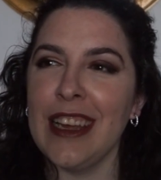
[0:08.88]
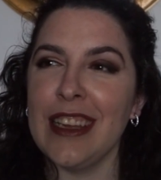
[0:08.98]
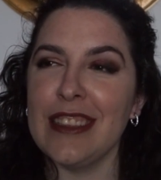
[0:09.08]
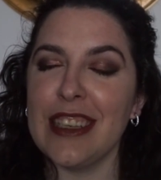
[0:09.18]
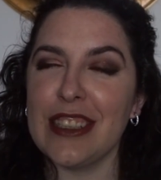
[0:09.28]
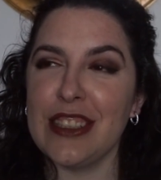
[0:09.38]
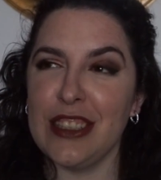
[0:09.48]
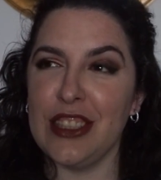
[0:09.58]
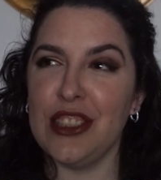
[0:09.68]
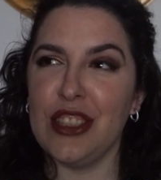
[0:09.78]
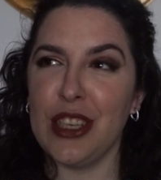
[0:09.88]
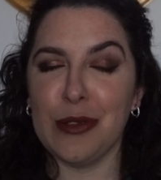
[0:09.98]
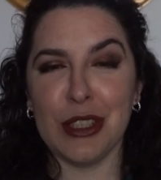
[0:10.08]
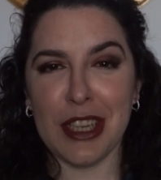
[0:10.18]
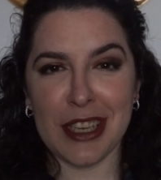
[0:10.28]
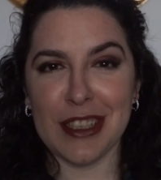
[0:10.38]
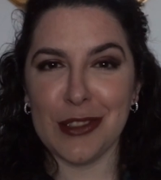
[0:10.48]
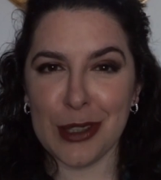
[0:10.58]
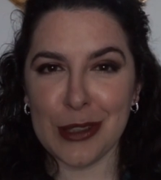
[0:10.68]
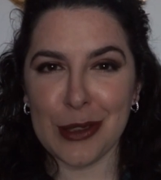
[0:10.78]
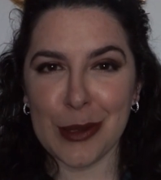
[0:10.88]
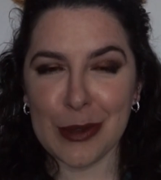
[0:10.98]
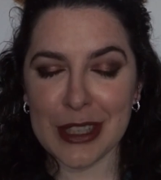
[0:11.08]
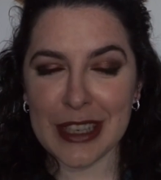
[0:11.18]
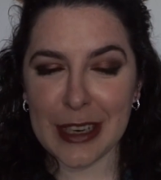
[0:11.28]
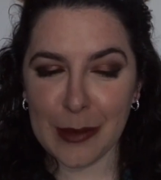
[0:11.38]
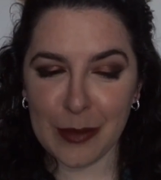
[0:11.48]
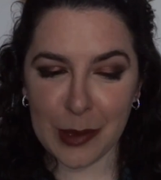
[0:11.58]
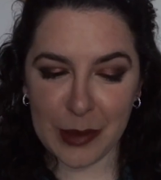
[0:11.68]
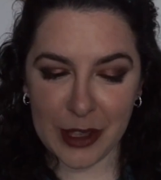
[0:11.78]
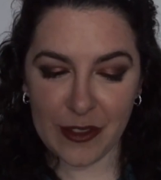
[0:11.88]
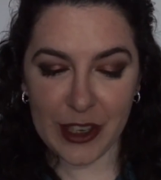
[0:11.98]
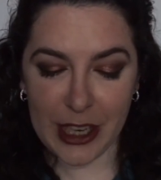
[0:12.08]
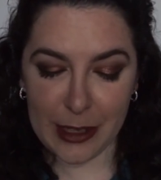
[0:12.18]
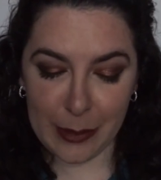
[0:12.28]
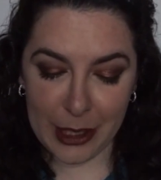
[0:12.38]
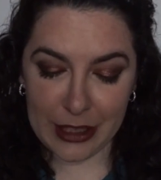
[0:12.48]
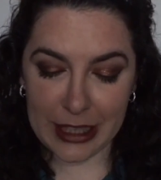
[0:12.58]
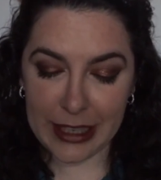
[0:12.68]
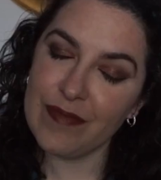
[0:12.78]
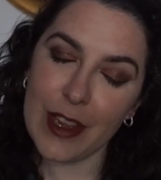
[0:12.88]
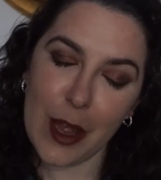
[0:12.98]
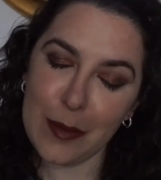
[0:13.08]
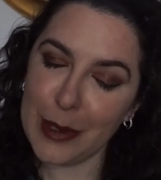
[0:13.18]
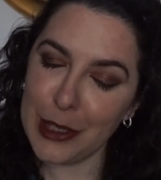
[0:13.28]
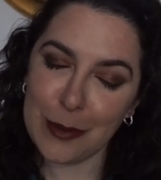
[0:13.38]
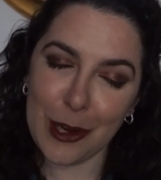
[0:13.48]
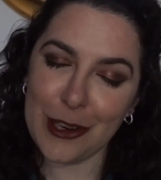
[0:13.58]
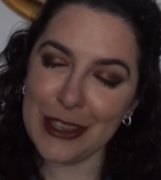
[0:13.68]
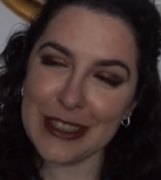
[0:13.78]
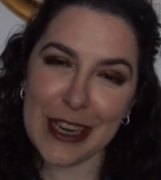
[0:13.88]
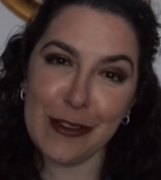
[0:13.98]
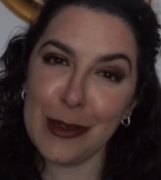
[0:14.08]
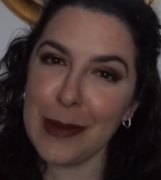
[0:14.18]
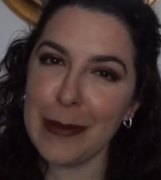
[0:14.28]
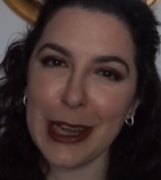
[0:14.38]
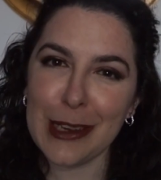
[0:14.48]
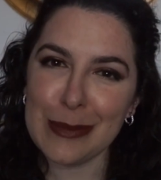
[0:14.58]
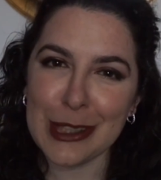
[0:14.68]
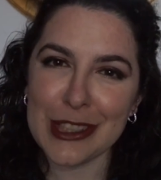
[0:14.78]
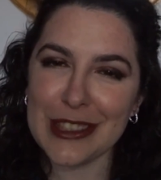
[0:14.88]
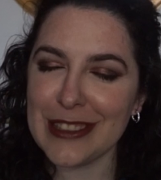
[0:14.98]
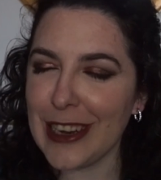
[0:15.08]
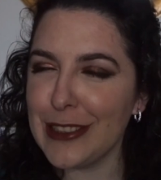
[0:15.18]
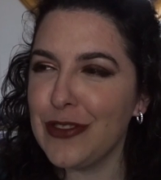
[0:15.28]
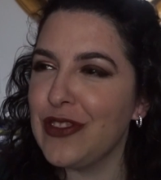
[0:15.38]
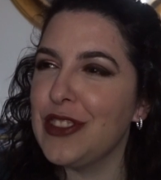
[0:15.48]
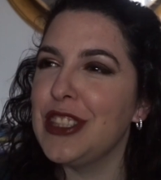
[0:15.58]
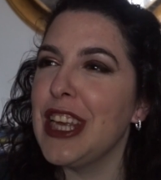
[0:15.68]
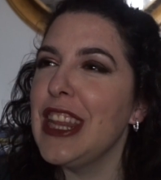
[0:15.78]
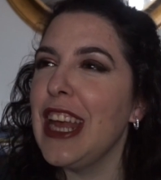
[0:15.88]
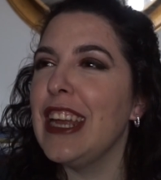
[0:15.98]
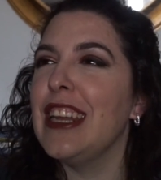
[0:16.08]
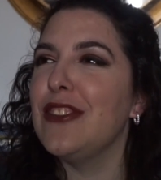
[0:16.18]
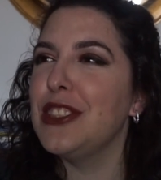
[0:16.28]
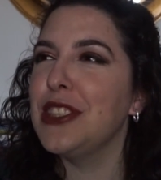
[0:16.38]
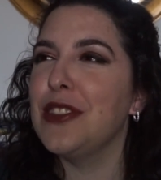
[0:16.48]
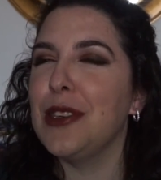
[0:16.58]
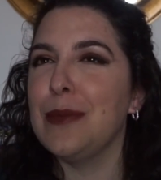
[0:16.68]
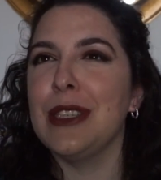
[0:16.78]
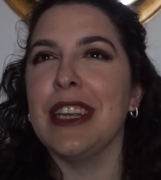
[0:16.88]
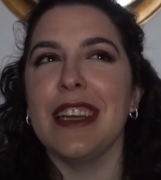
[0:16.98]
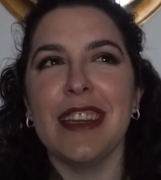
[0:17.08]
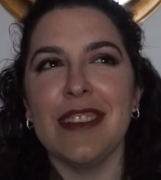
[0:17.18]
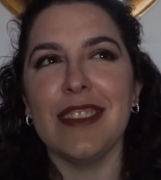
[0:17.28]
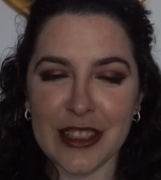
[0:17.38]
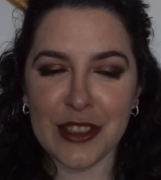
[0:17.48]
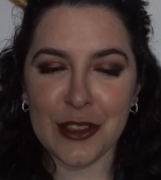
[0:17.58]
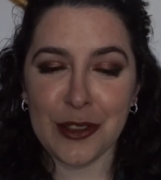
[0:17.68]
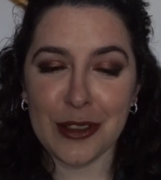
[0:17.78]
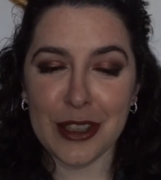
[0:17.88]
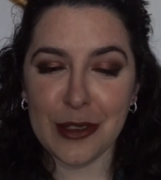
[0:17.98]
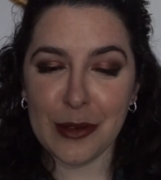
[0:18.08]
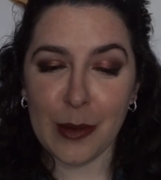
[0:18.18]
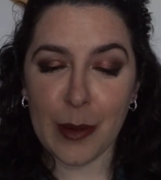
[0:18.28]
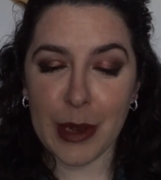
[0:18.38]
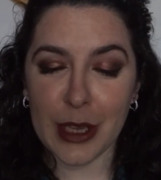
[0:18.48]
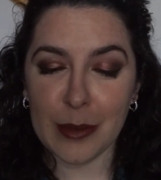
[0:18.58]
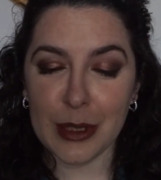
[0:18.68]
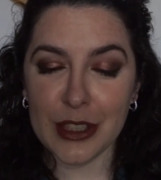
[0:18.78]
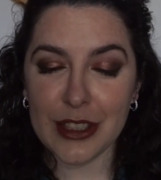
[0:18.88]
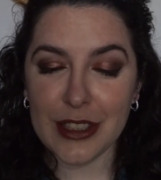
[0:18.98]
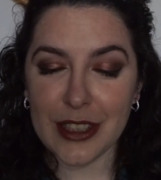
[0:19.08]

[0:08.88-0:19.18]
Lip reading: It's actually January 2nd, 2021, and I'm filming the finale barely. Not much progress. I didn't wear my makeup much. I say that in every single update, and it's true, I don't wear my makeup much.